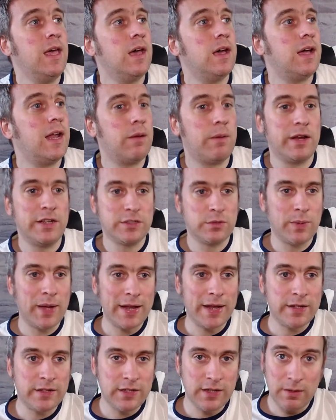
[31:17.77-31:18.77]
Anyway, so
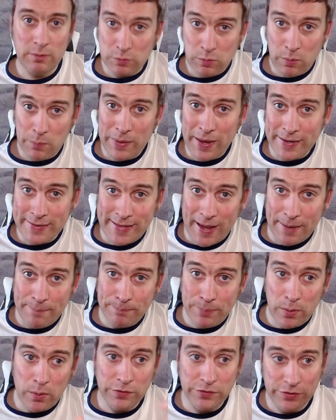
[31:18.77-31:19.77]
it was when we had Dan
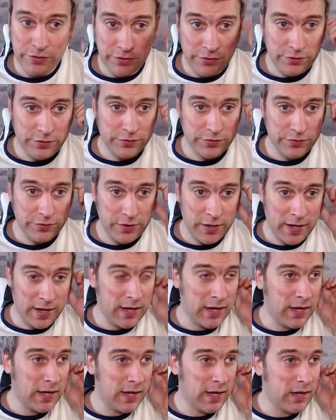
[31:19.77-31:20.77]
Potts as
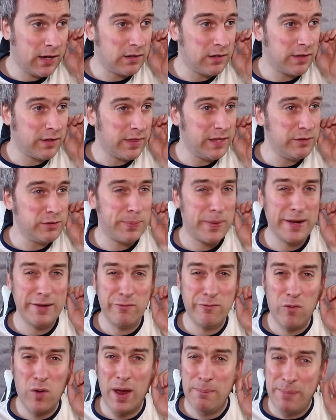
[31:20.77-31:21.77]
I think he was playing
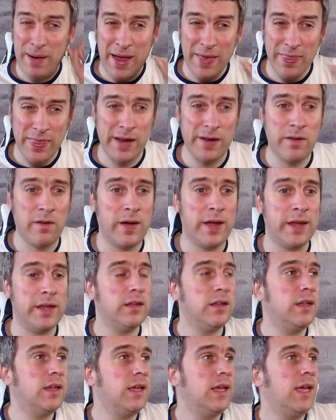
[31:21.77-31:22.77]
right back that night,
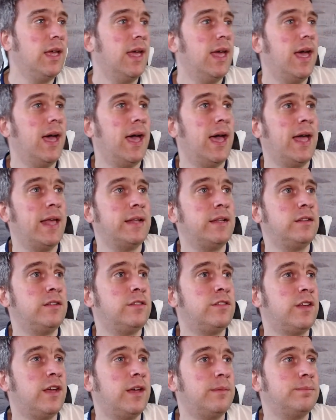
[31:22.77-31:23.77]
and
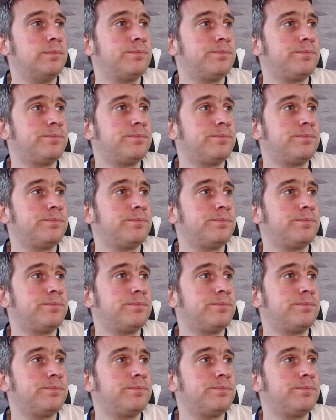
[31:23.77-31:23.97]
no,